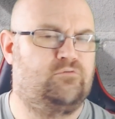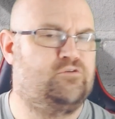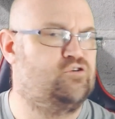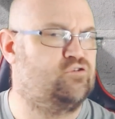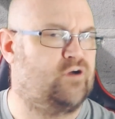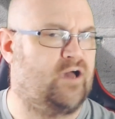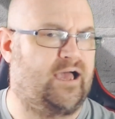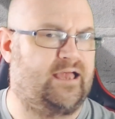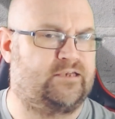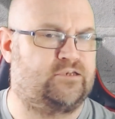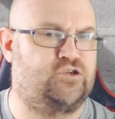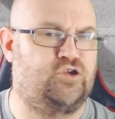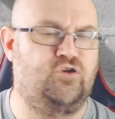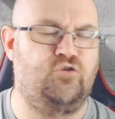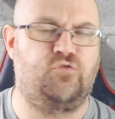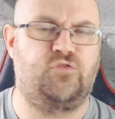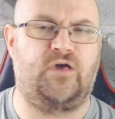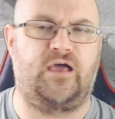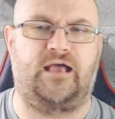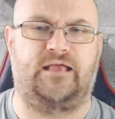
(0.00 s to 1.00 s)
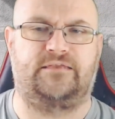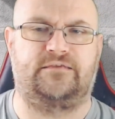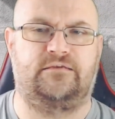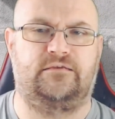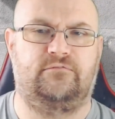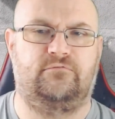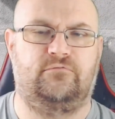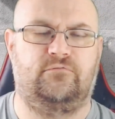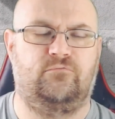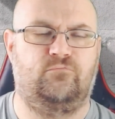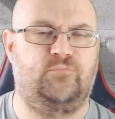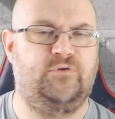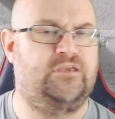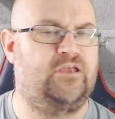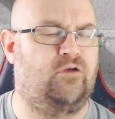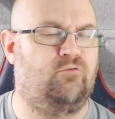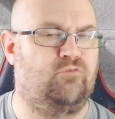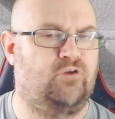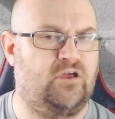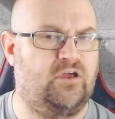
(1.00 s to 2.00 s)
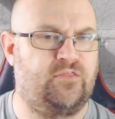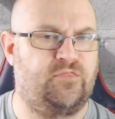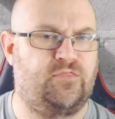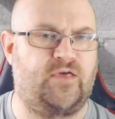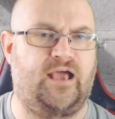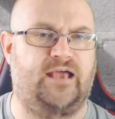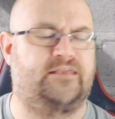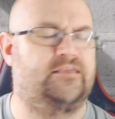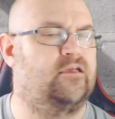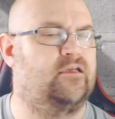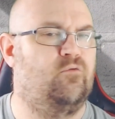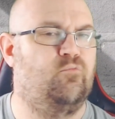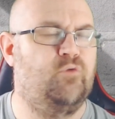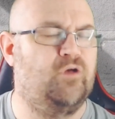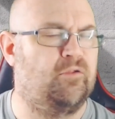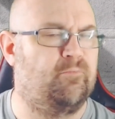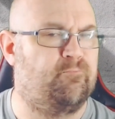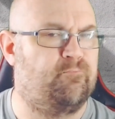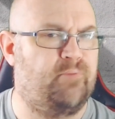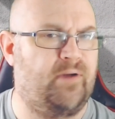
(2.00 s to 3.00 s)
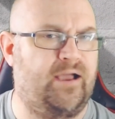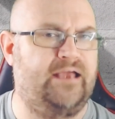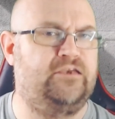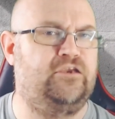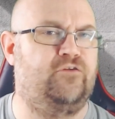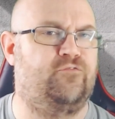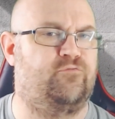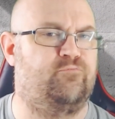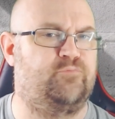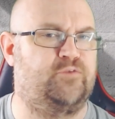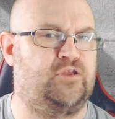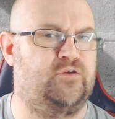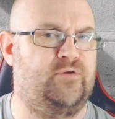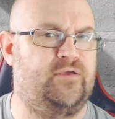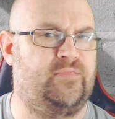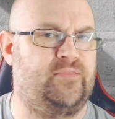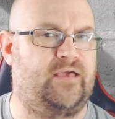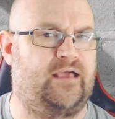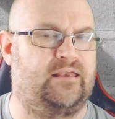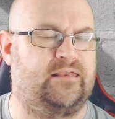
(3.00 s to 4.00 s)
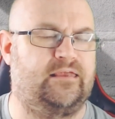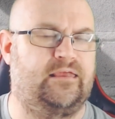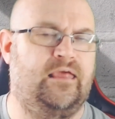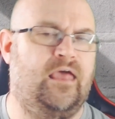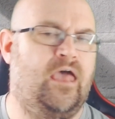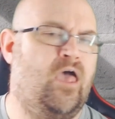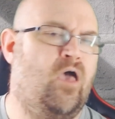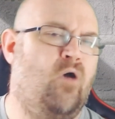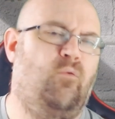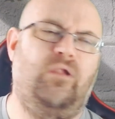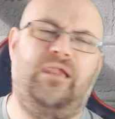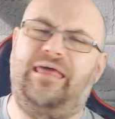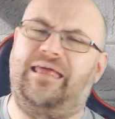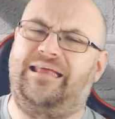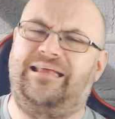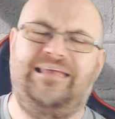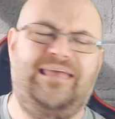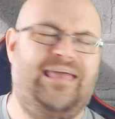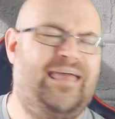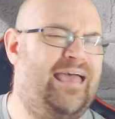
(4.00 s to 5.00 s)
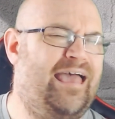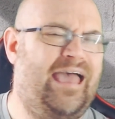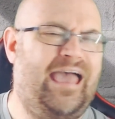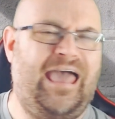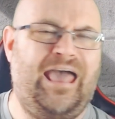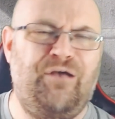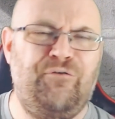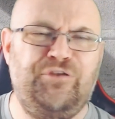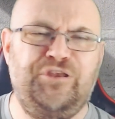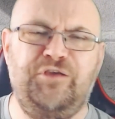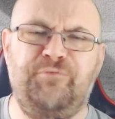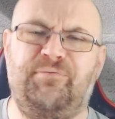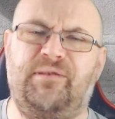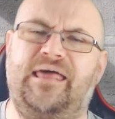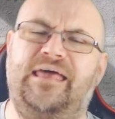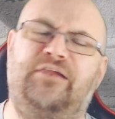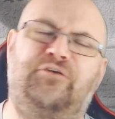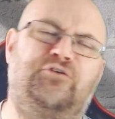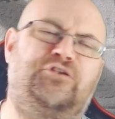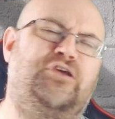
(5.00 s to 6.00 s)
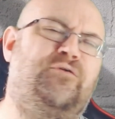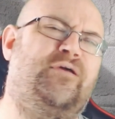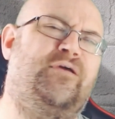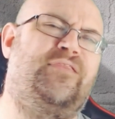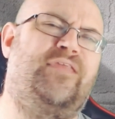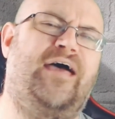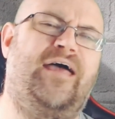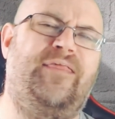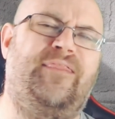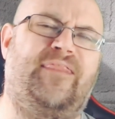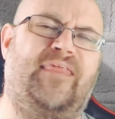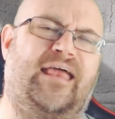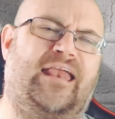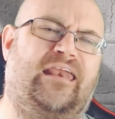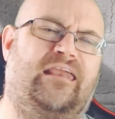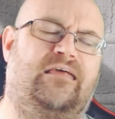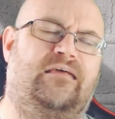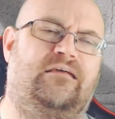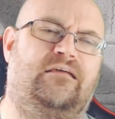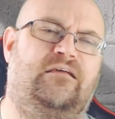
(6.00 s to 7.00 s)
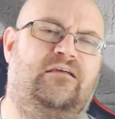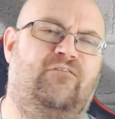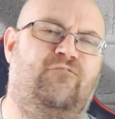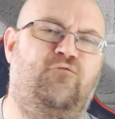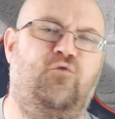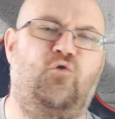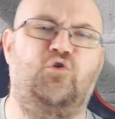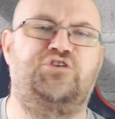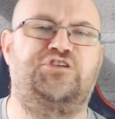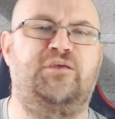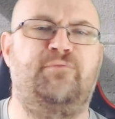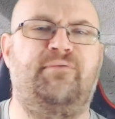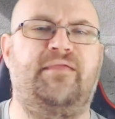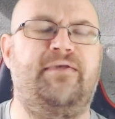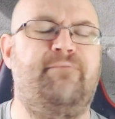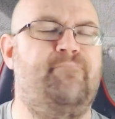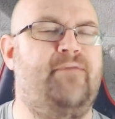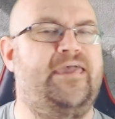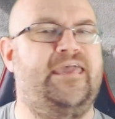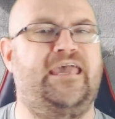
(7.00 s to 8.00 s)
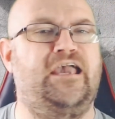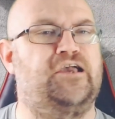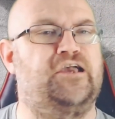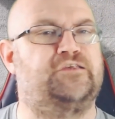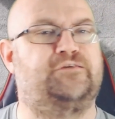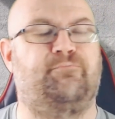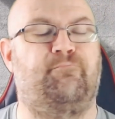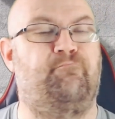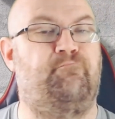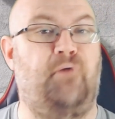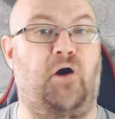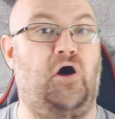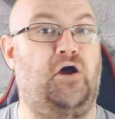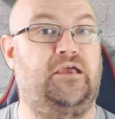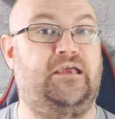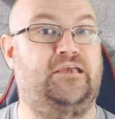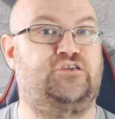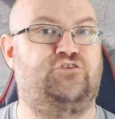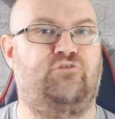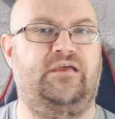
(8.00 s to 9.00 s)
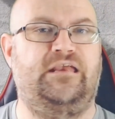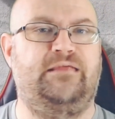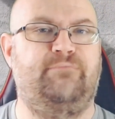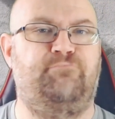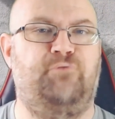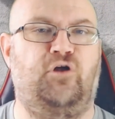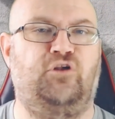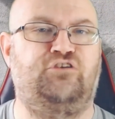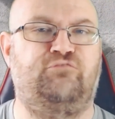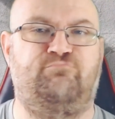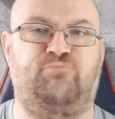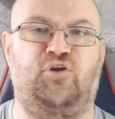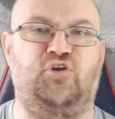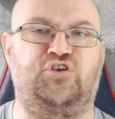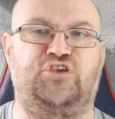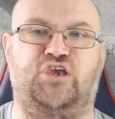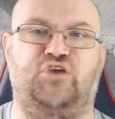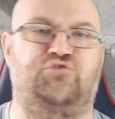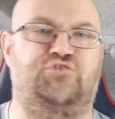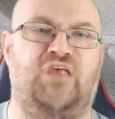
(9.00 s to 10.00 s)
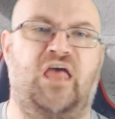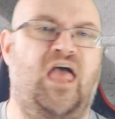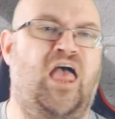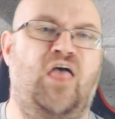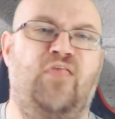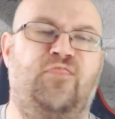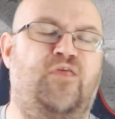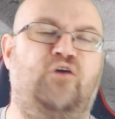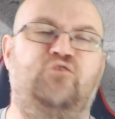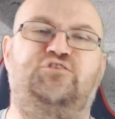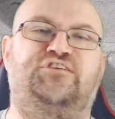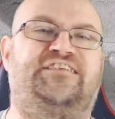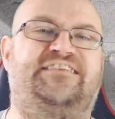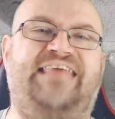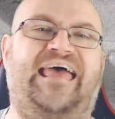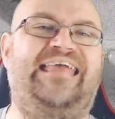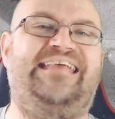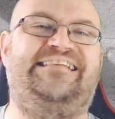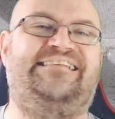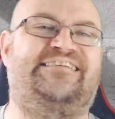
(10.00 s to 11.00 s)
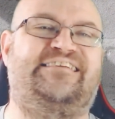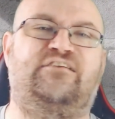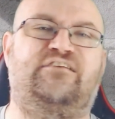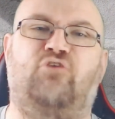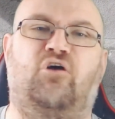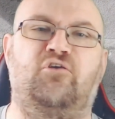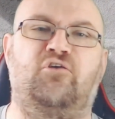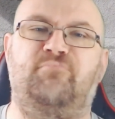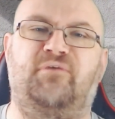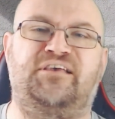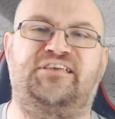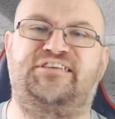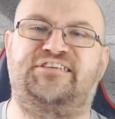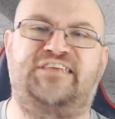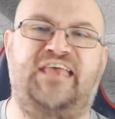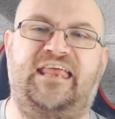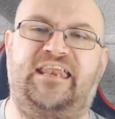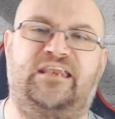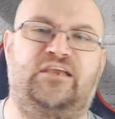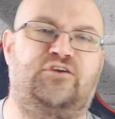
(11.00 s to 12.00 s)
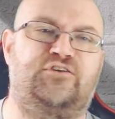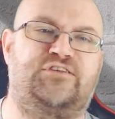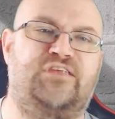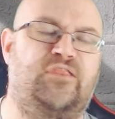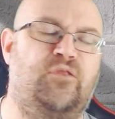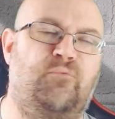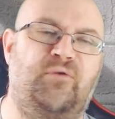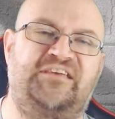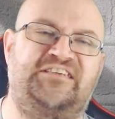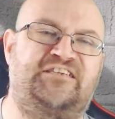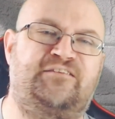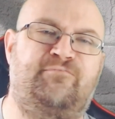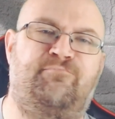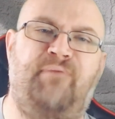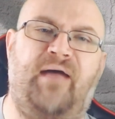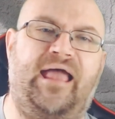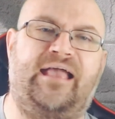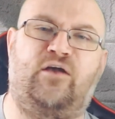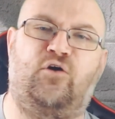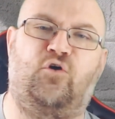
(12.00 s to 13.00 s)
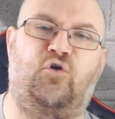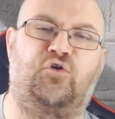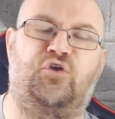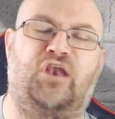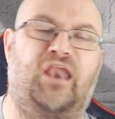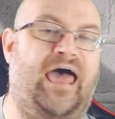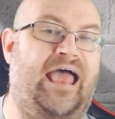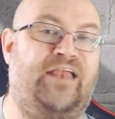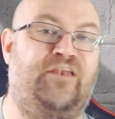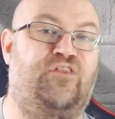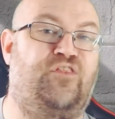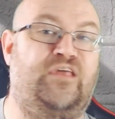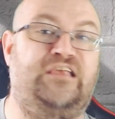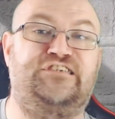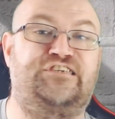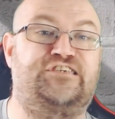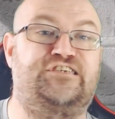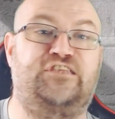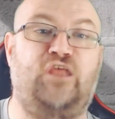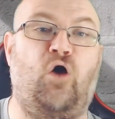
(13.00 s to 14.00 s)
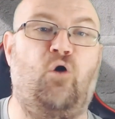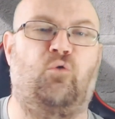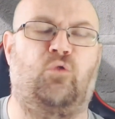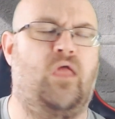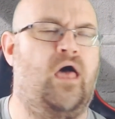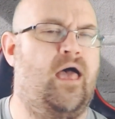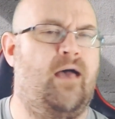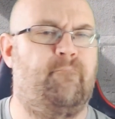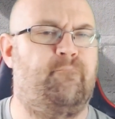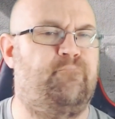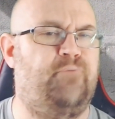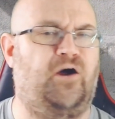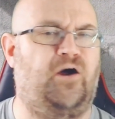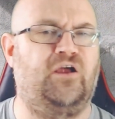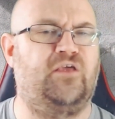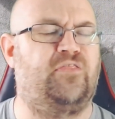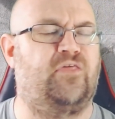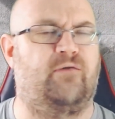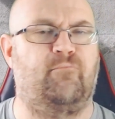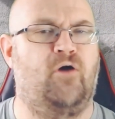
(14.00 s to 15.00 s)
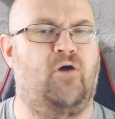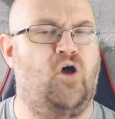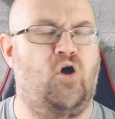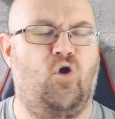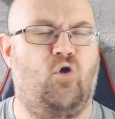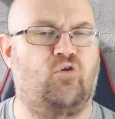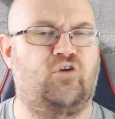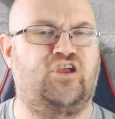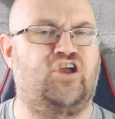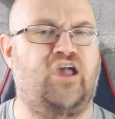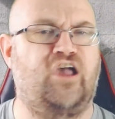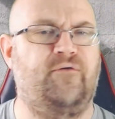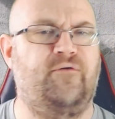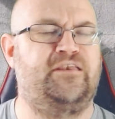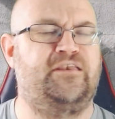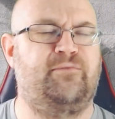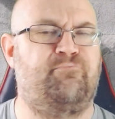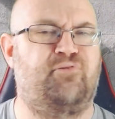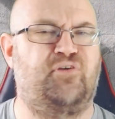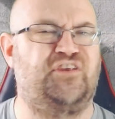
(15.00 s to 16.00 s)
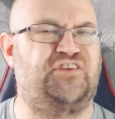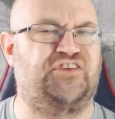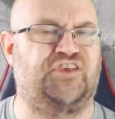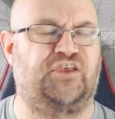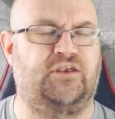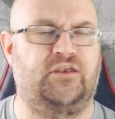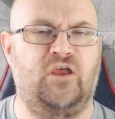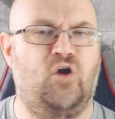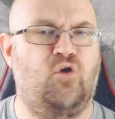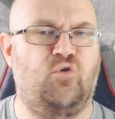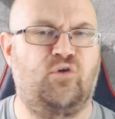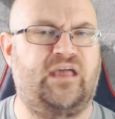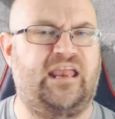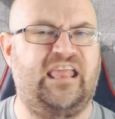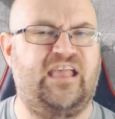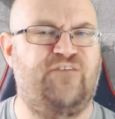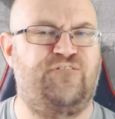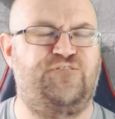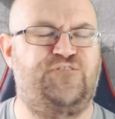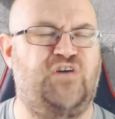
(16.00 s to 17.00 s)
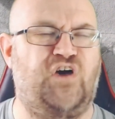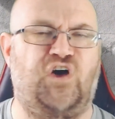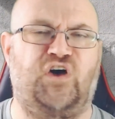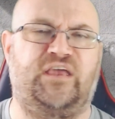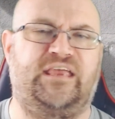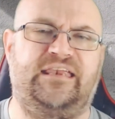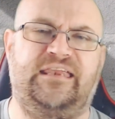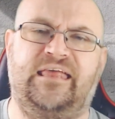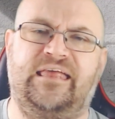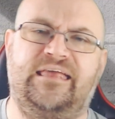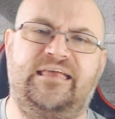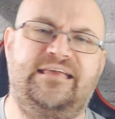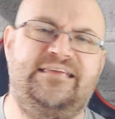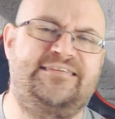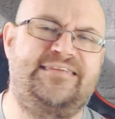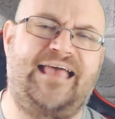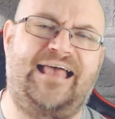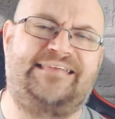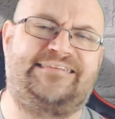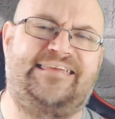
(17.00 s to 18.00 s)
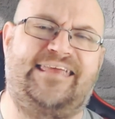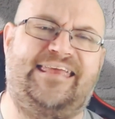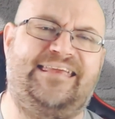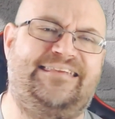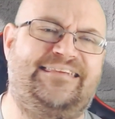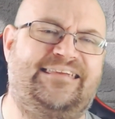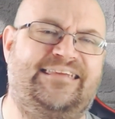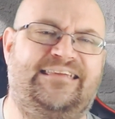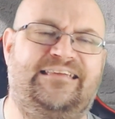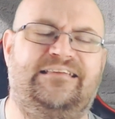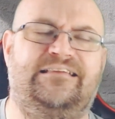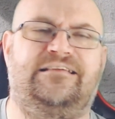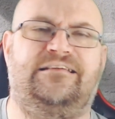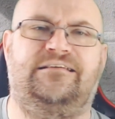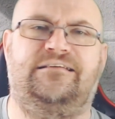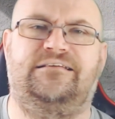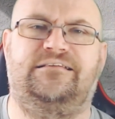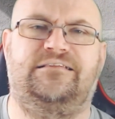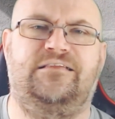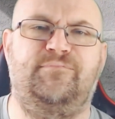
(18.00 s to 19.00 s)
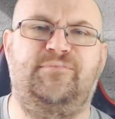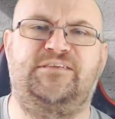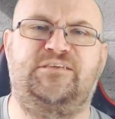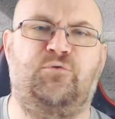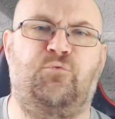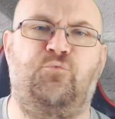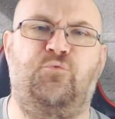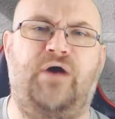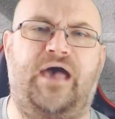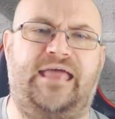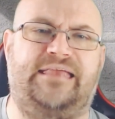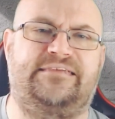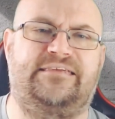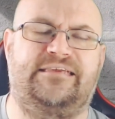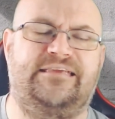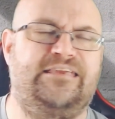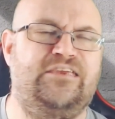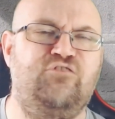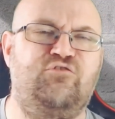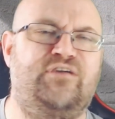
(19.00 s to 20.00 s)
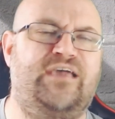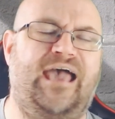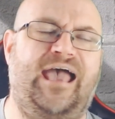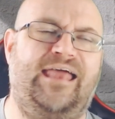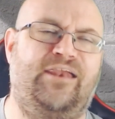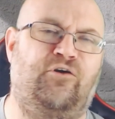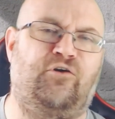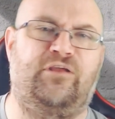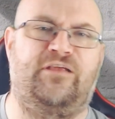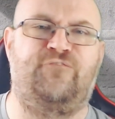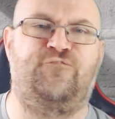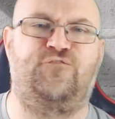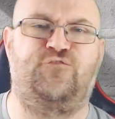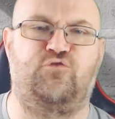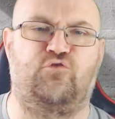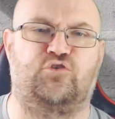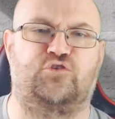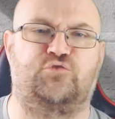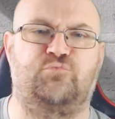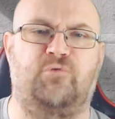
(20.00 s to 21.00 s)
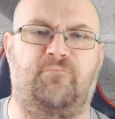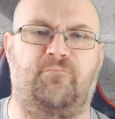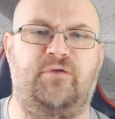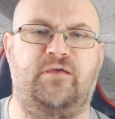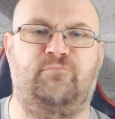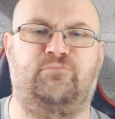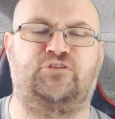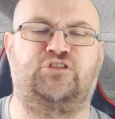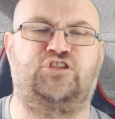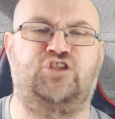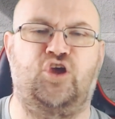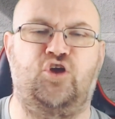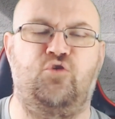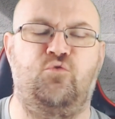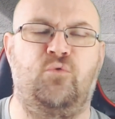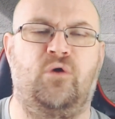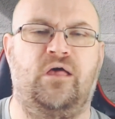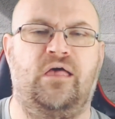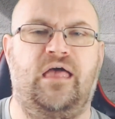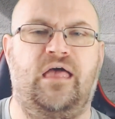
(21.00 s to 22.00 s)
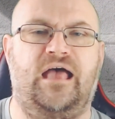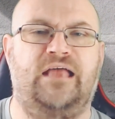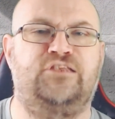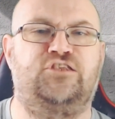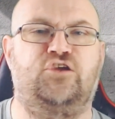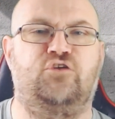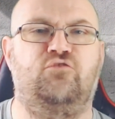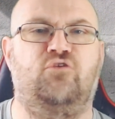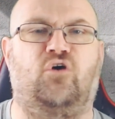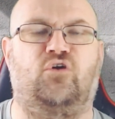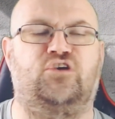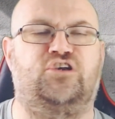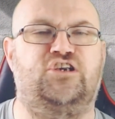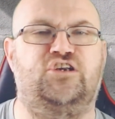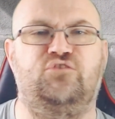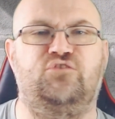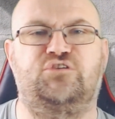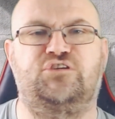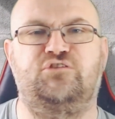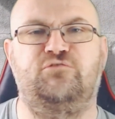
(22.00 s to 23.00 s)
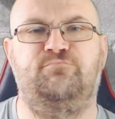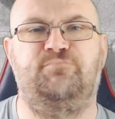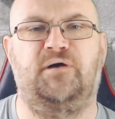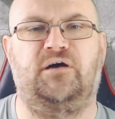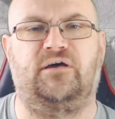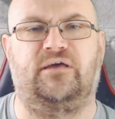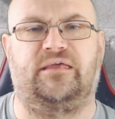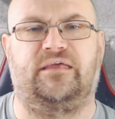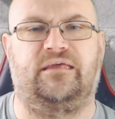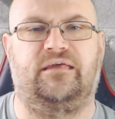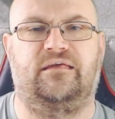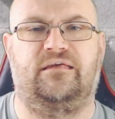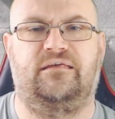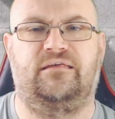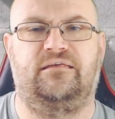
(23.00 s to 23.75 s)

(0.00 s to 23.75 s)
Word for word: you can't do that. We don't like that. We'll ban you from doing that. Well, how do you plan on doing that then? Forcibly making us buy Israeli produce. Those dates grown by settlers in the West Bank on land they stole. Buy them or you're going to prison or getting a fine. Is that it? Don't be so wet. You cannot enforce what people do and do not choose to buy.